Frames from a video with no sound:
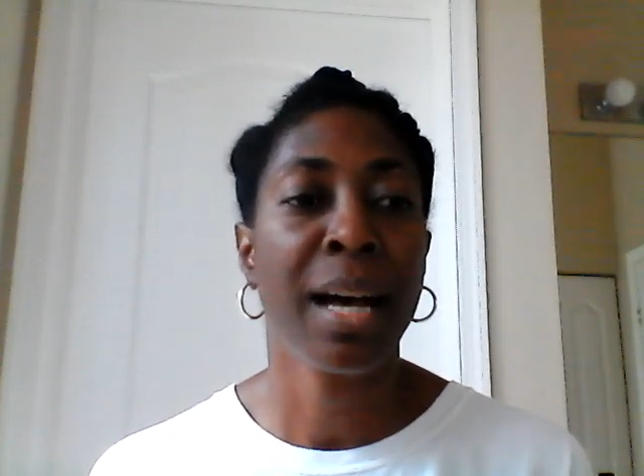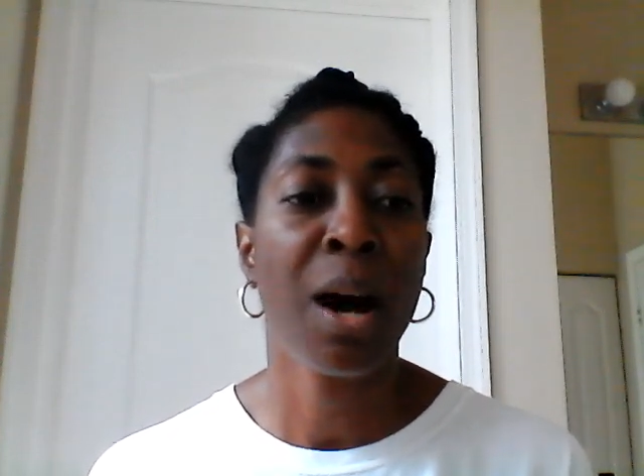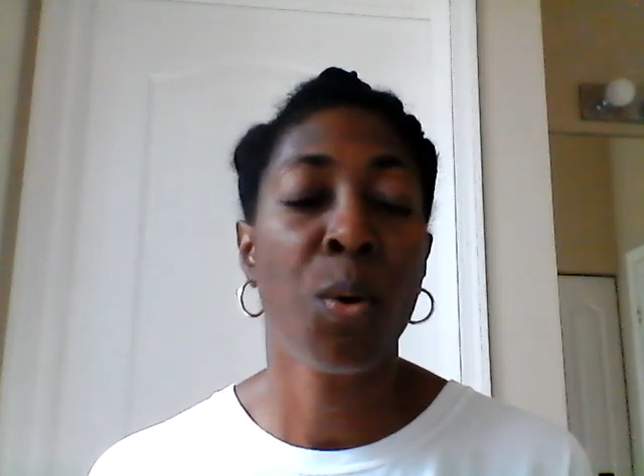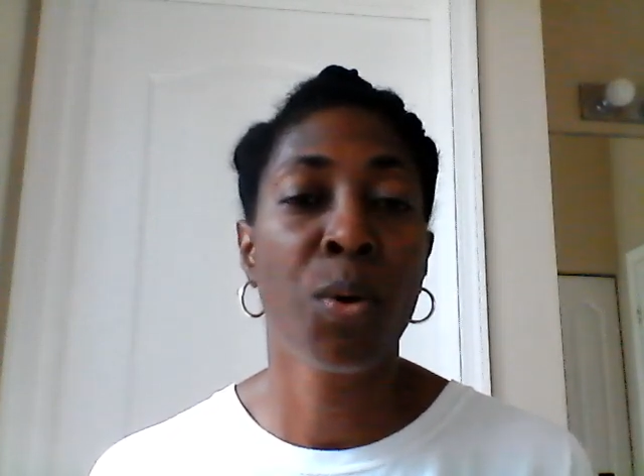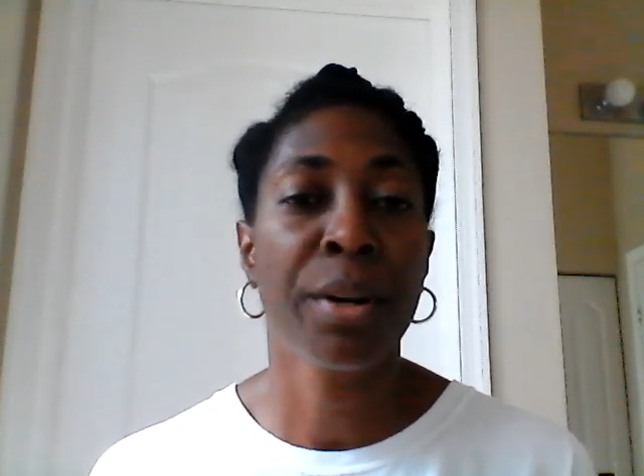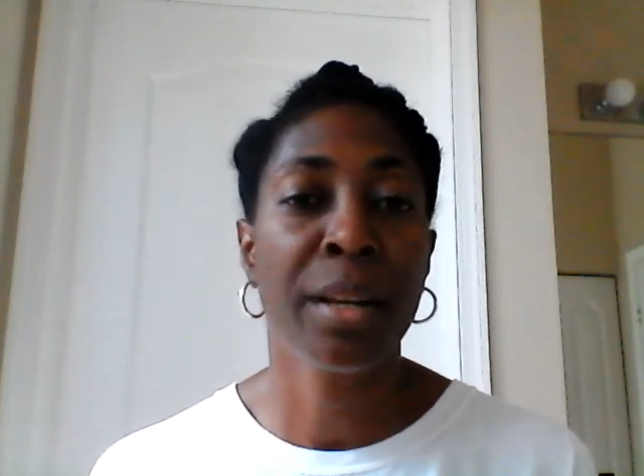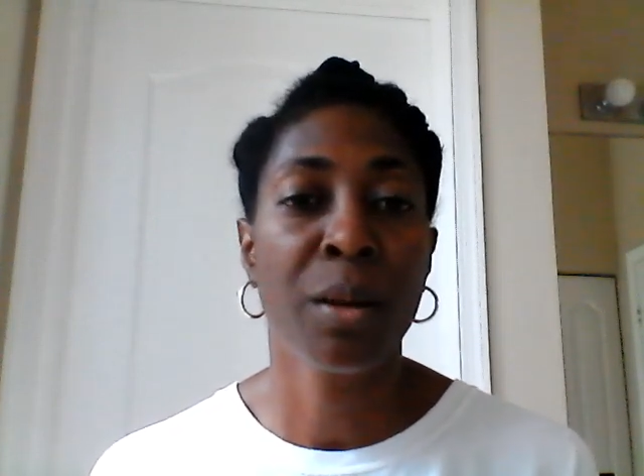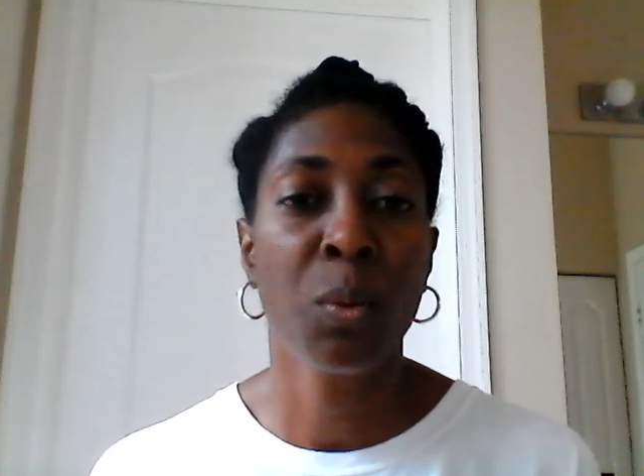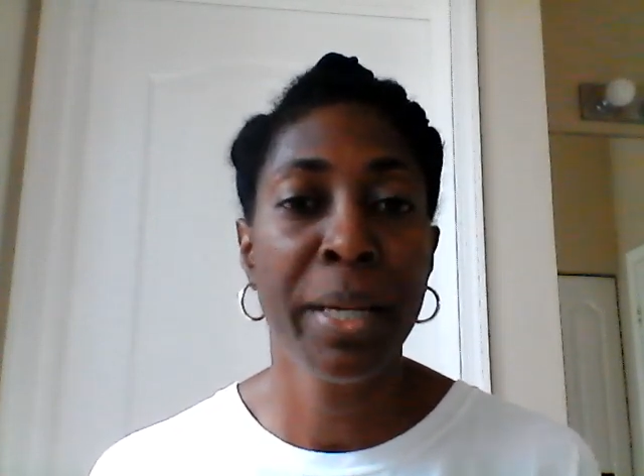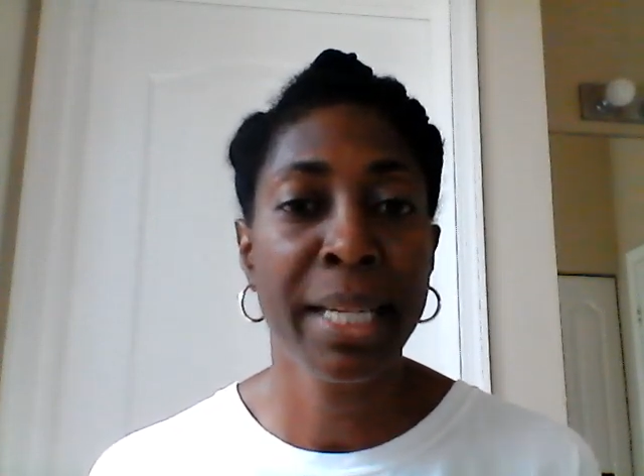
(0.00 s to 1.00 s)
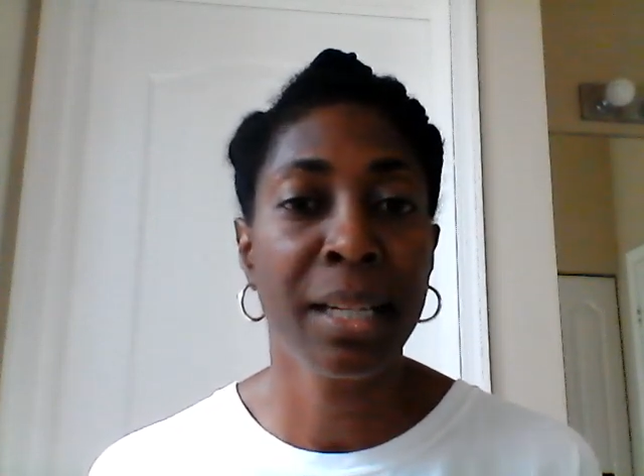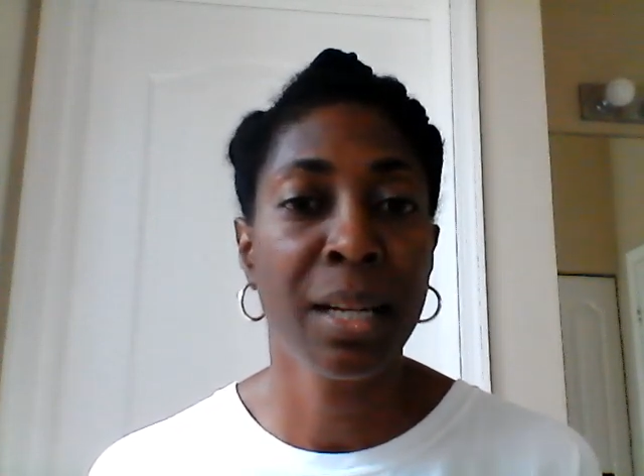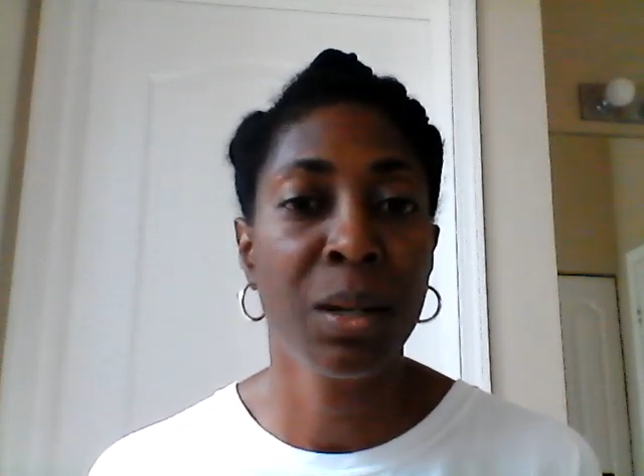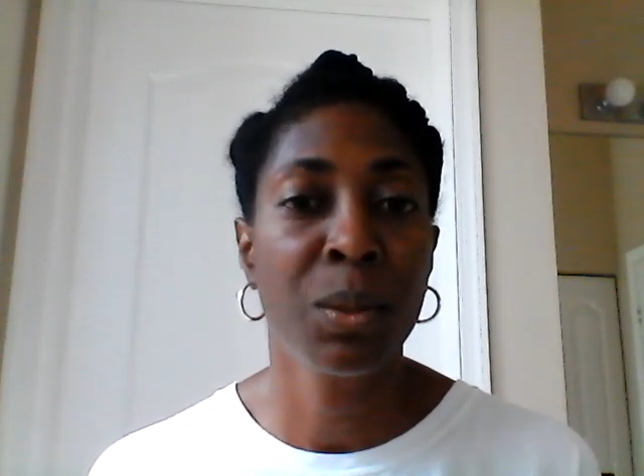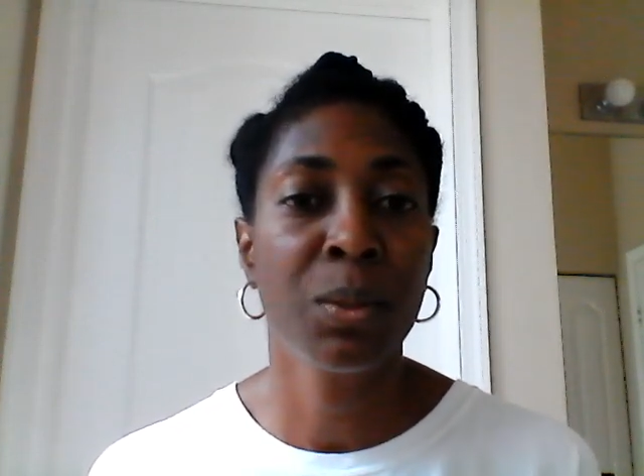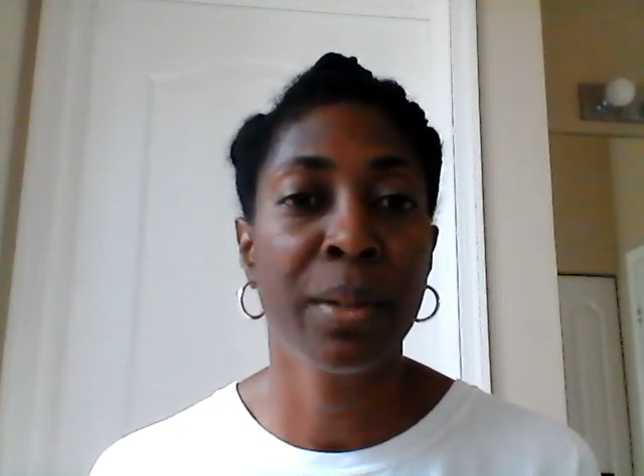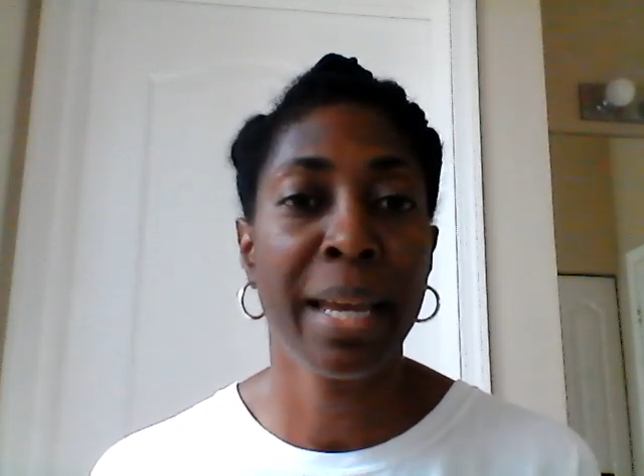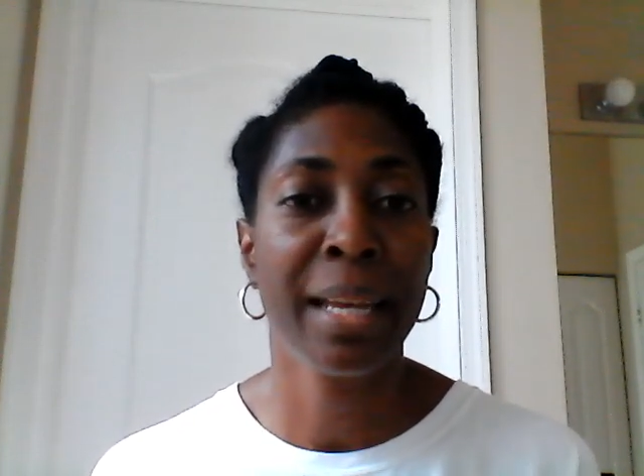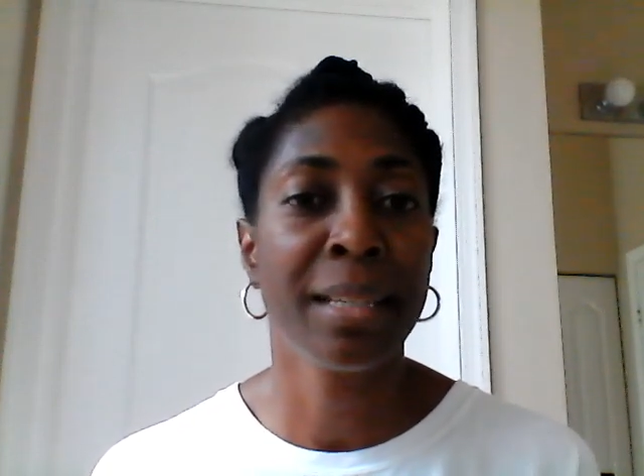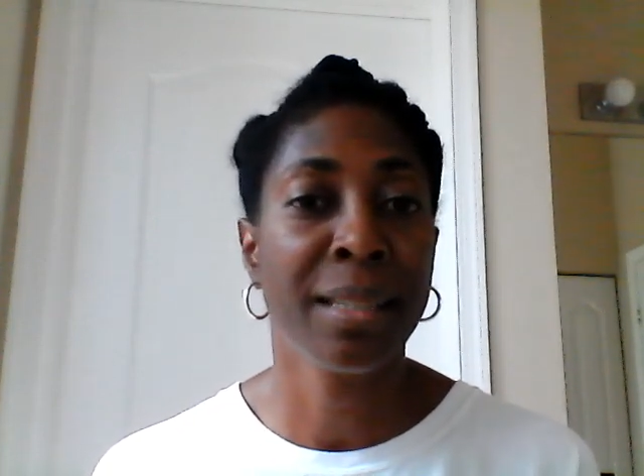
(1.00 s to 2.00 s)
I ordered it a week ago
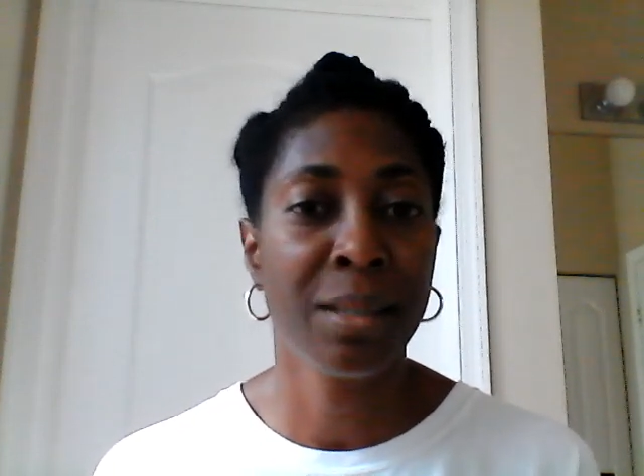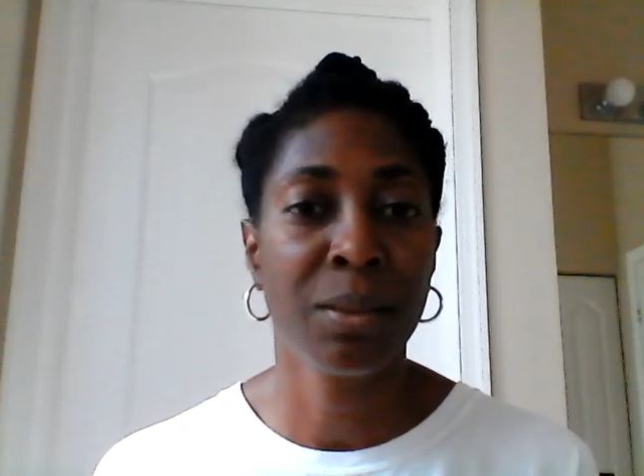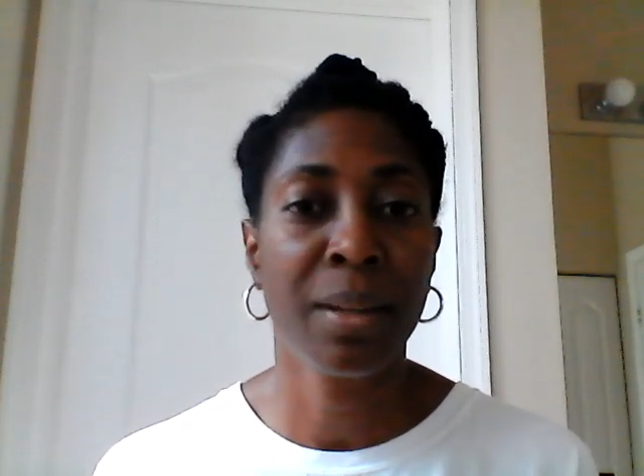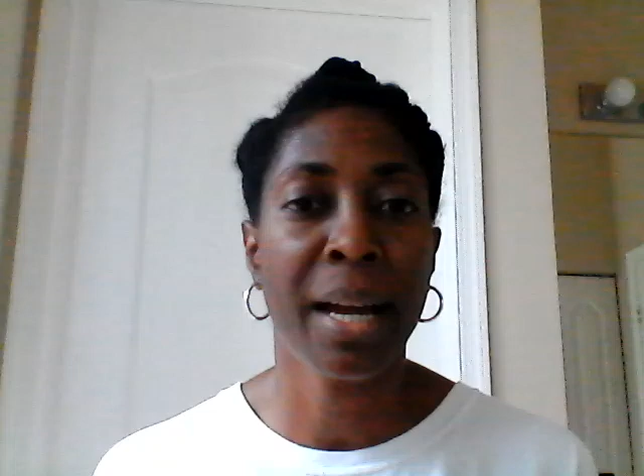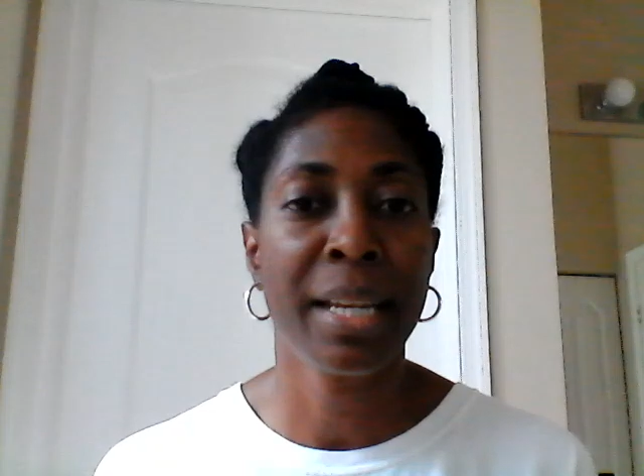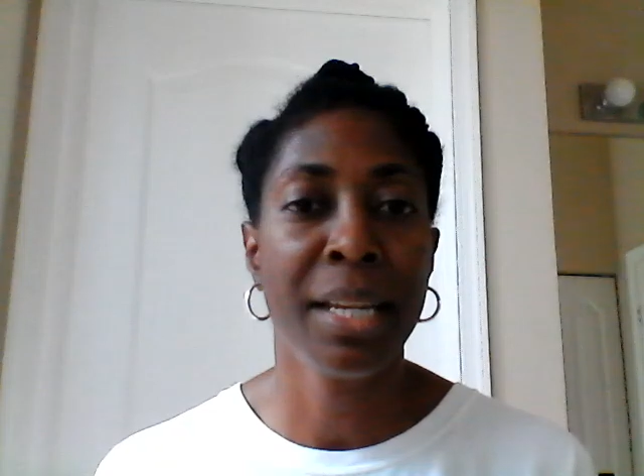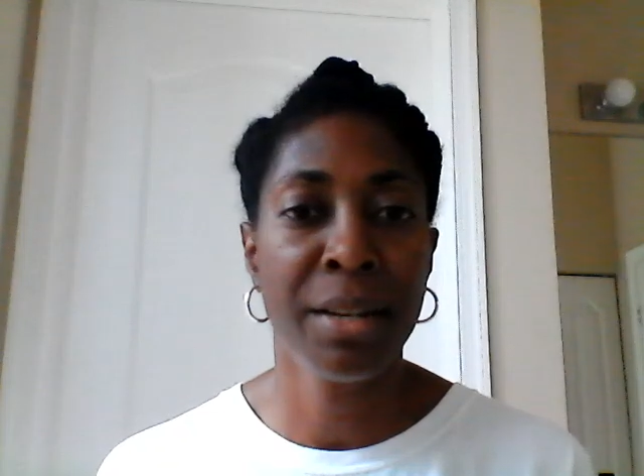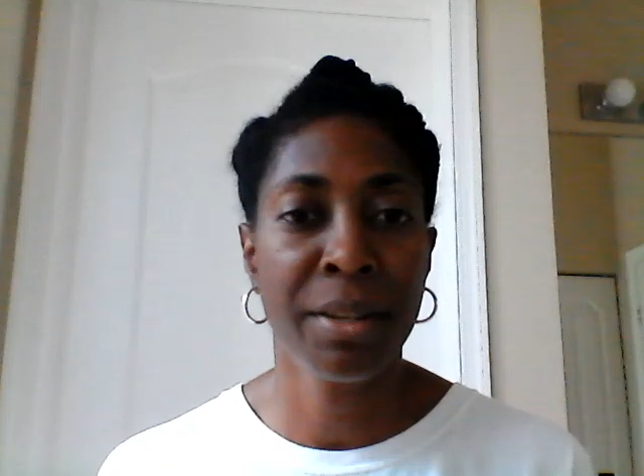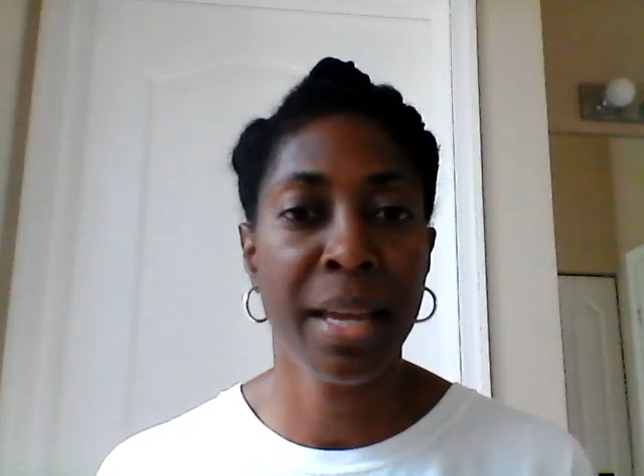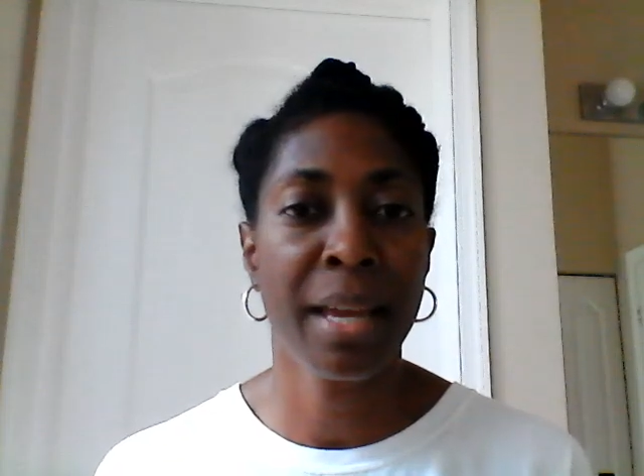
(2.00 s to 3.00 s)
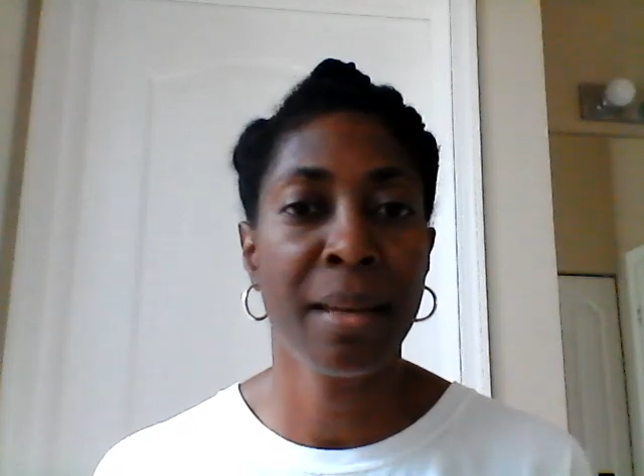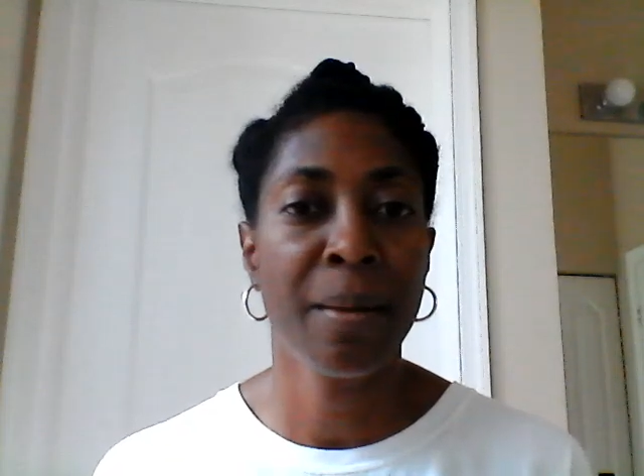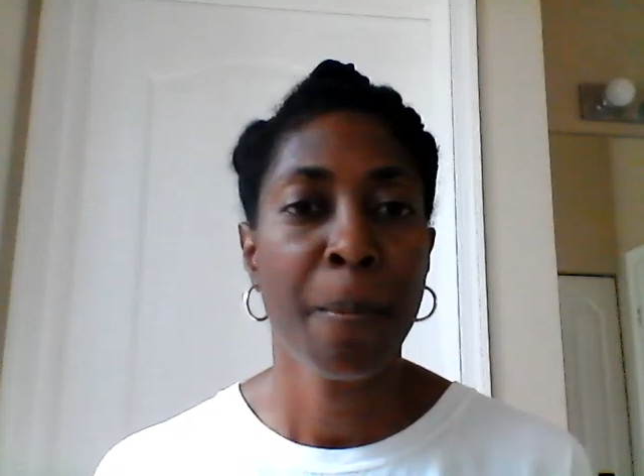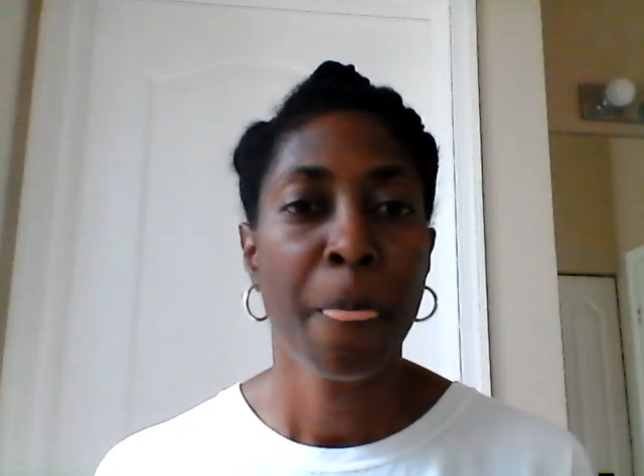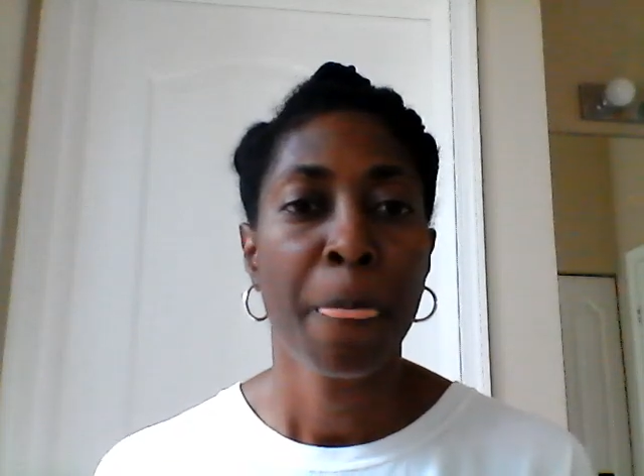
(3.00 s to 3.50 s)
and it's still not here yet.